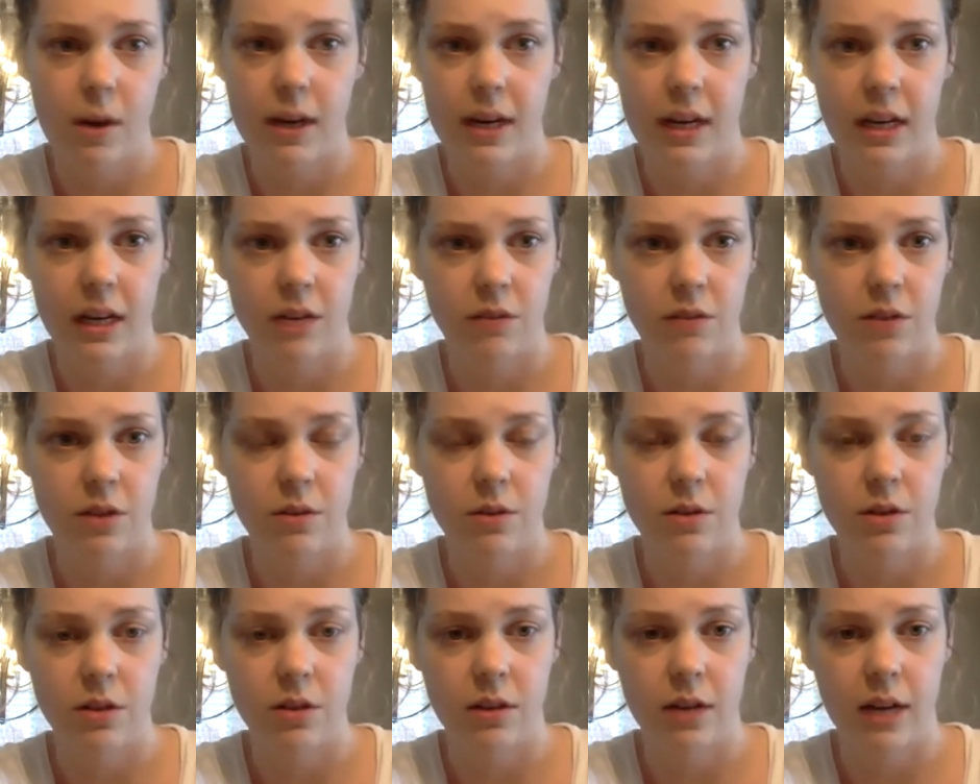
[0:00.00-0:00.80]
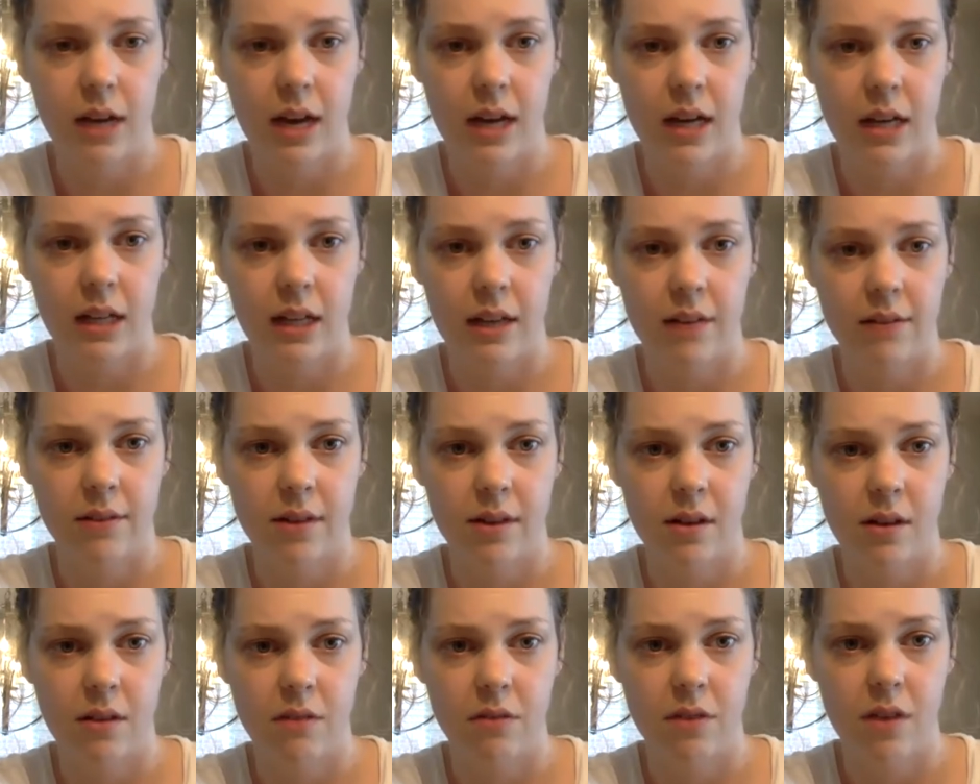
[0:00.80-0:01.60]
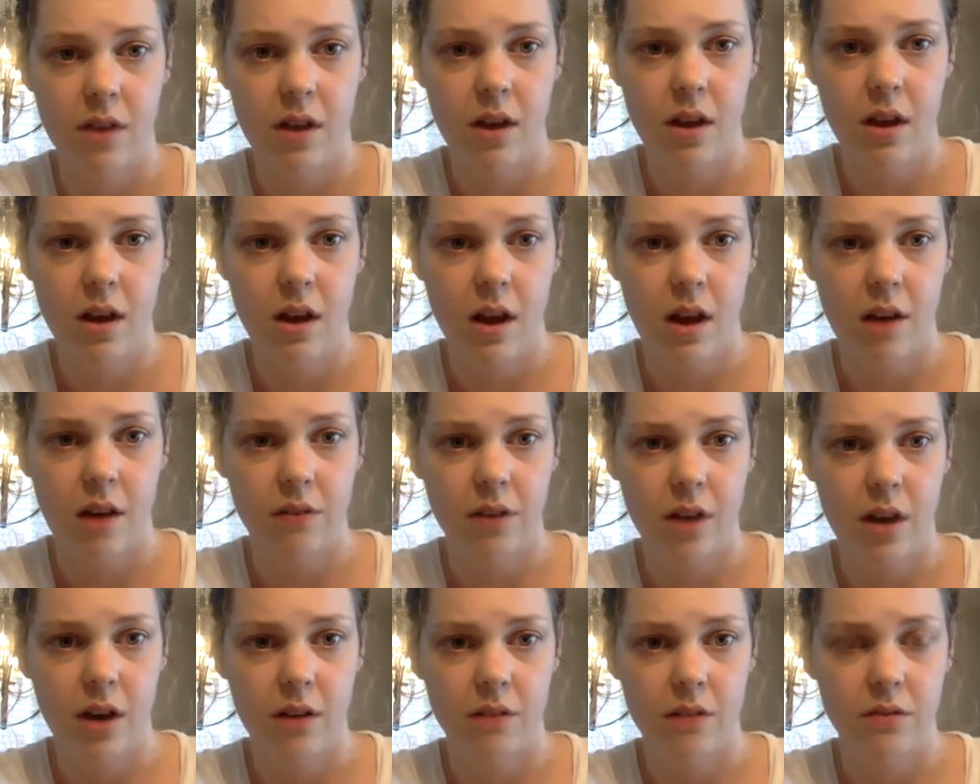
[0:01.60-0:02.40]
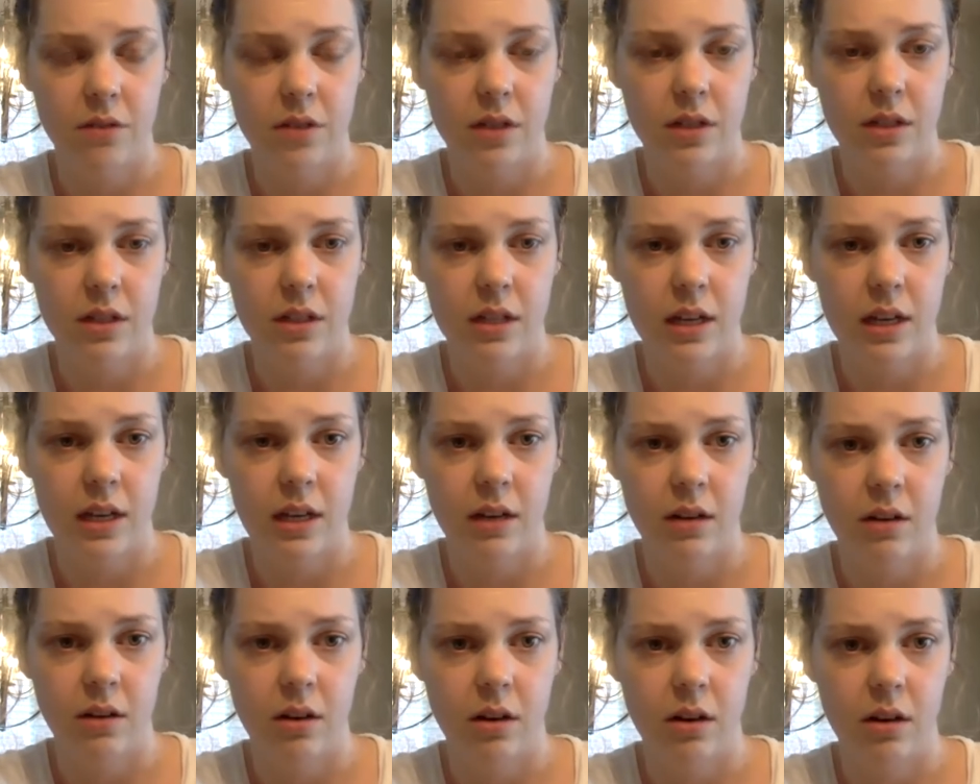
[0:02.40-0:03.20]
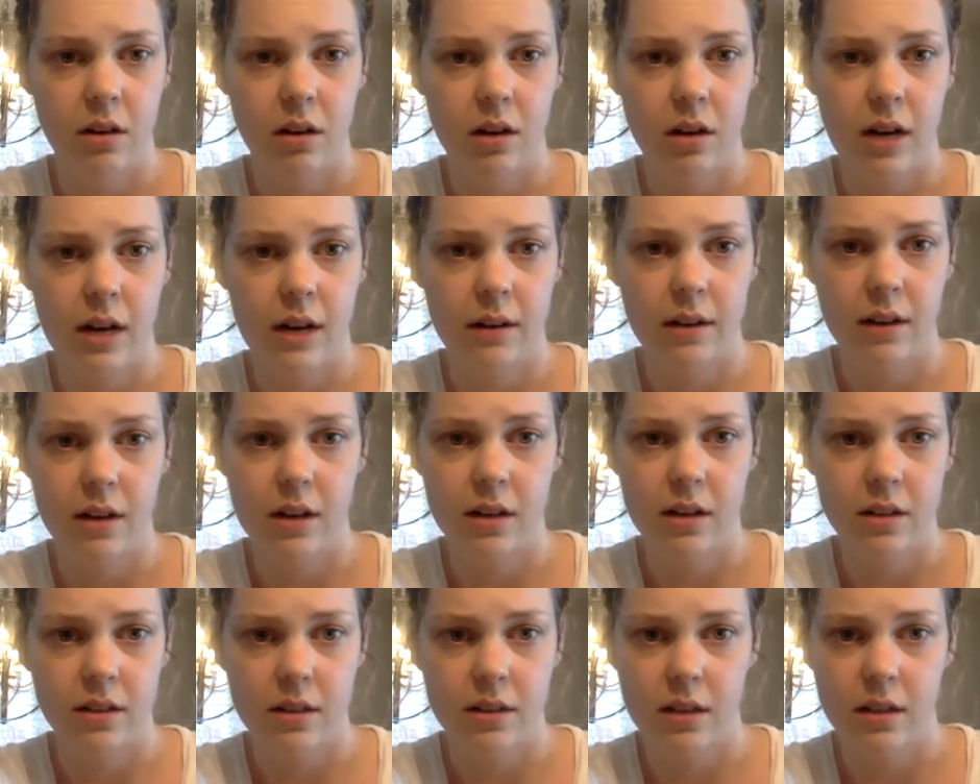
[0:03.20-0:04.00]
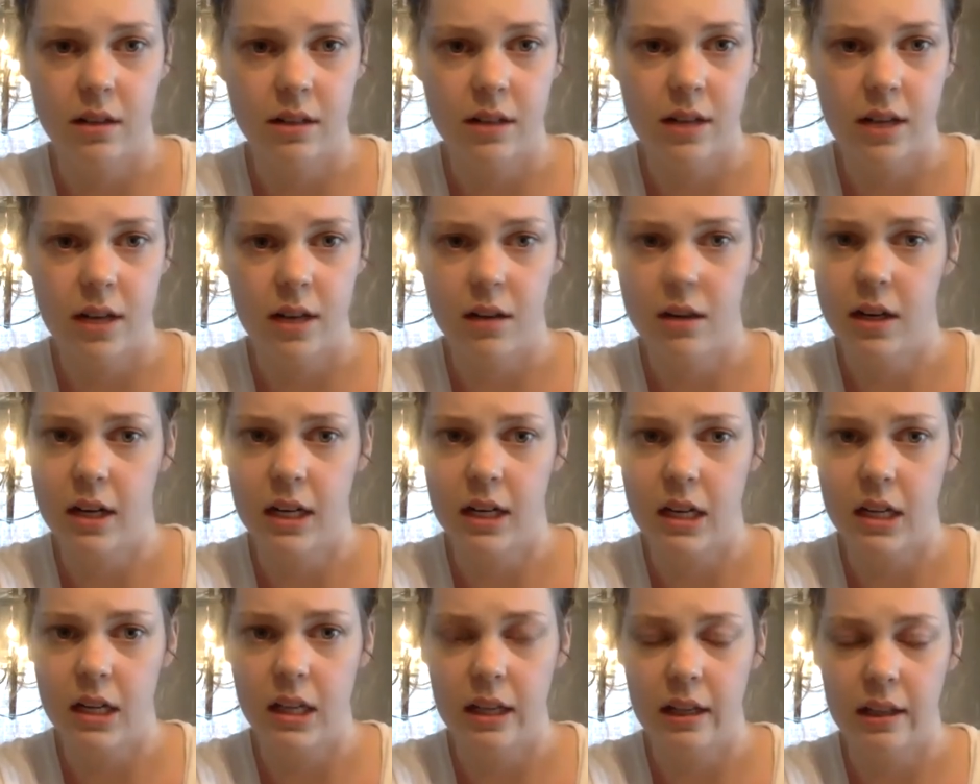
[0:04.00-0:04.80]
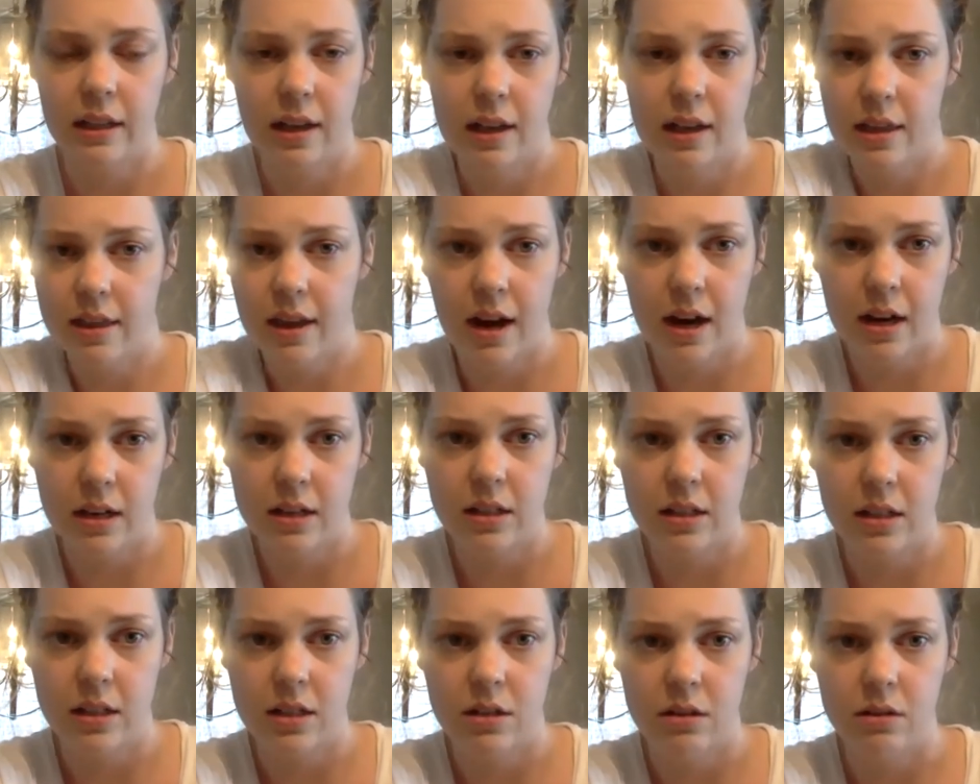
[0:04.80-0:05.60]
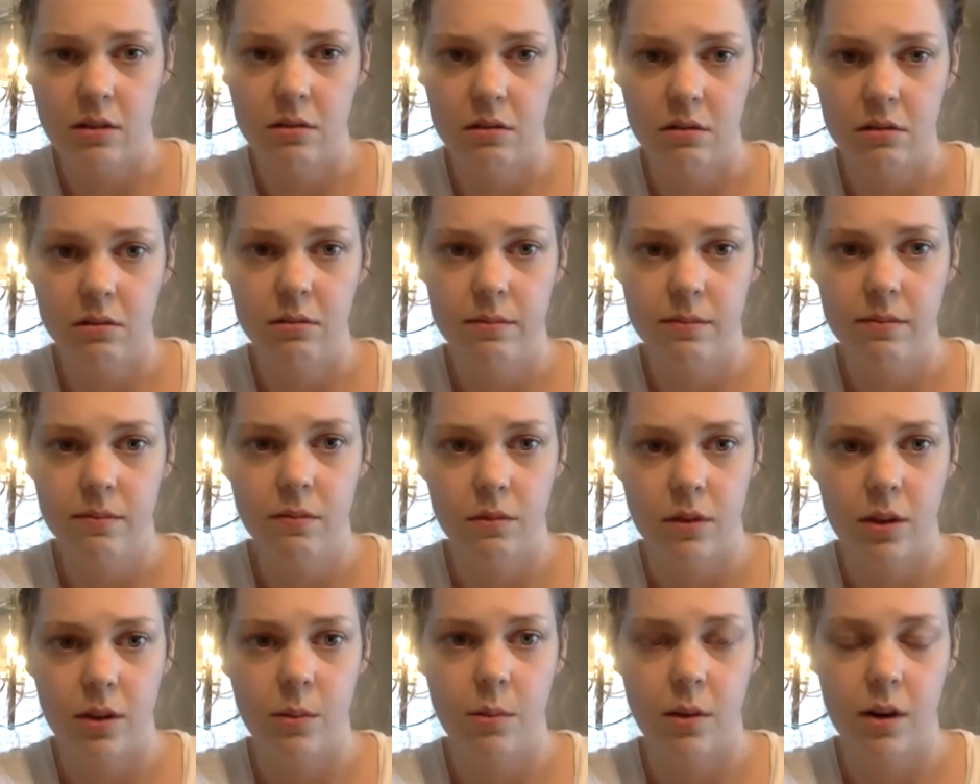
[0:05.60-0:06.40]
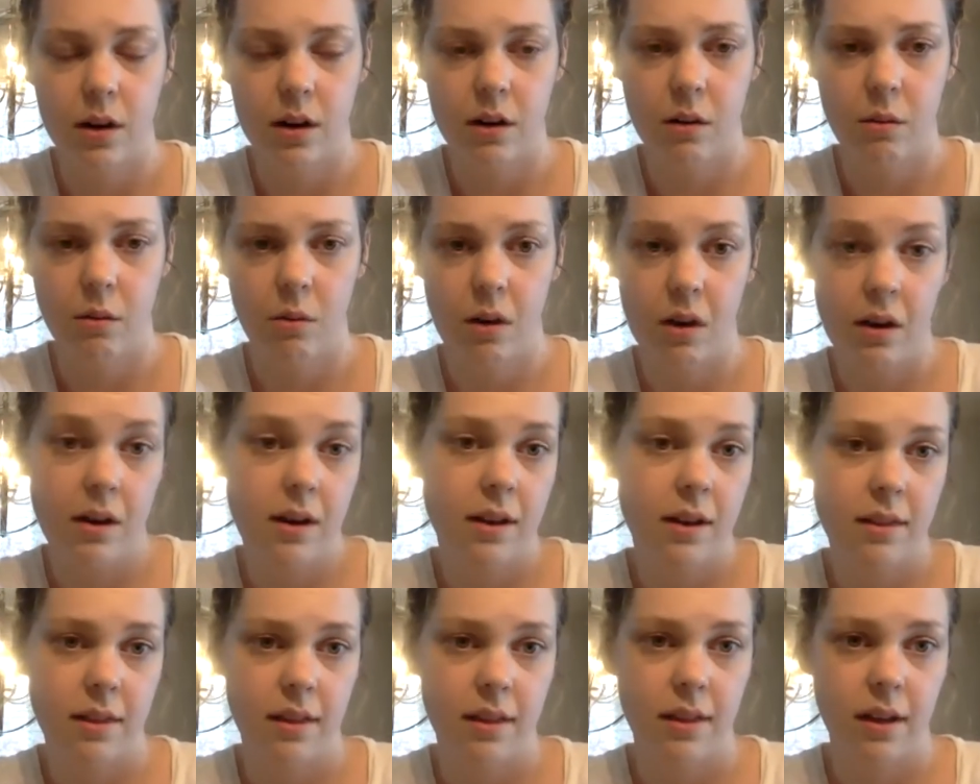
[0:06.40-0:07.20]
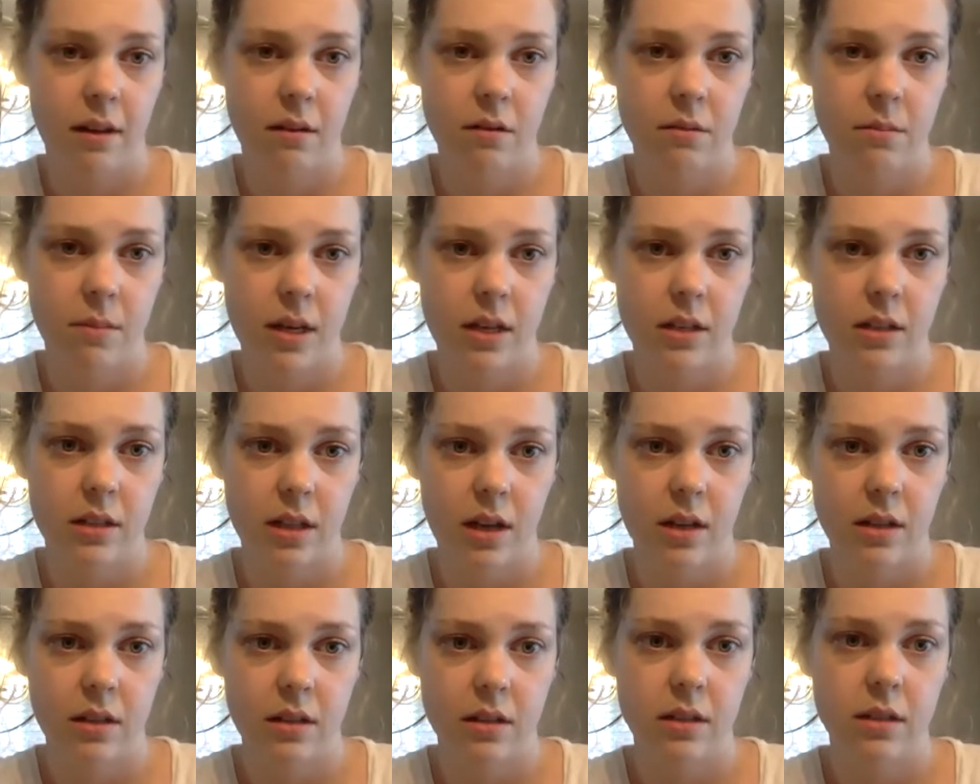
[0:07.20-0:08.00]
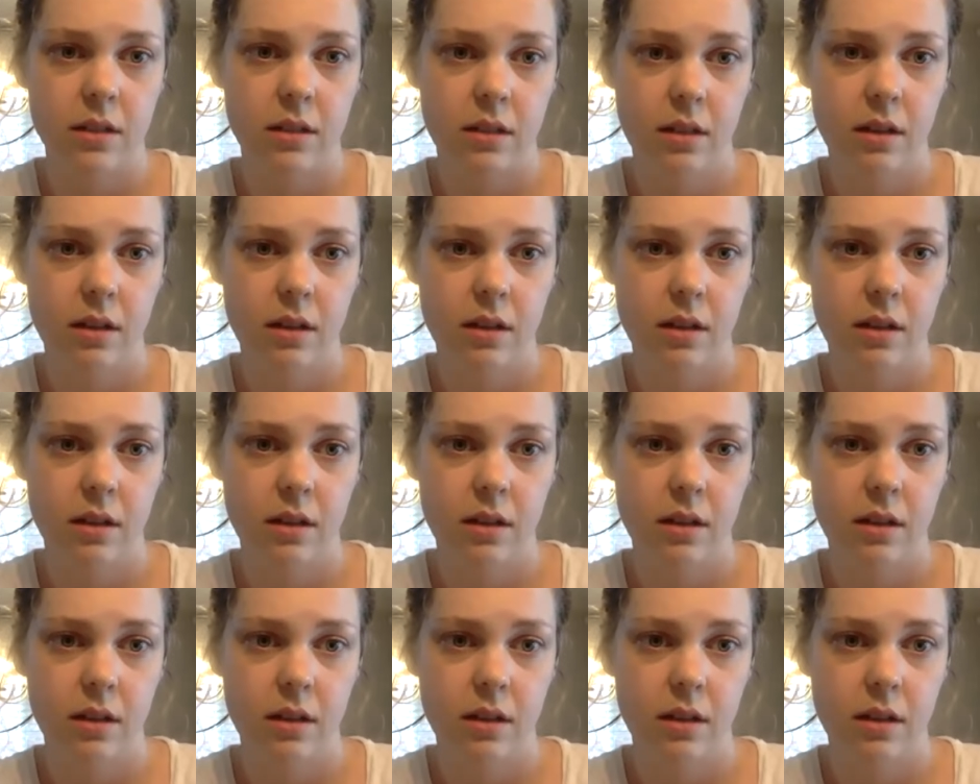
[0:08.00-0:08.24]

Like if you were doing any level of conferencing or consulting or anything like that, to do the one-on-one, I think that would make sense.